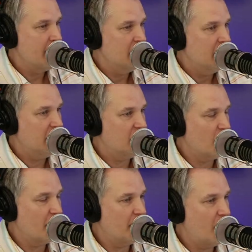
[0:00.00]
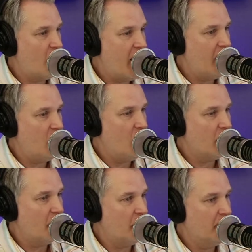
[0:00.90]
It's Northern Ohio
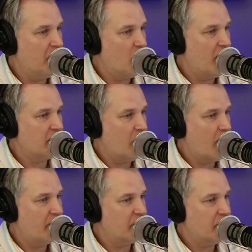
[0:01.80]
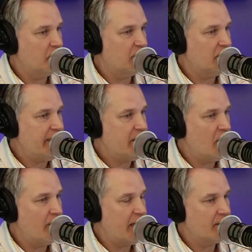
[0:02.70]
or Upper Midwest. My wife is from
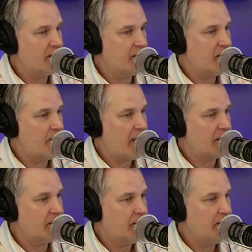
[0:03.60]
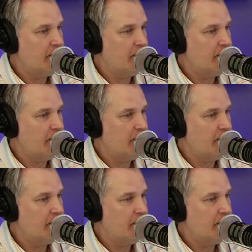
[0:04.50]
Toledo and has the same accent.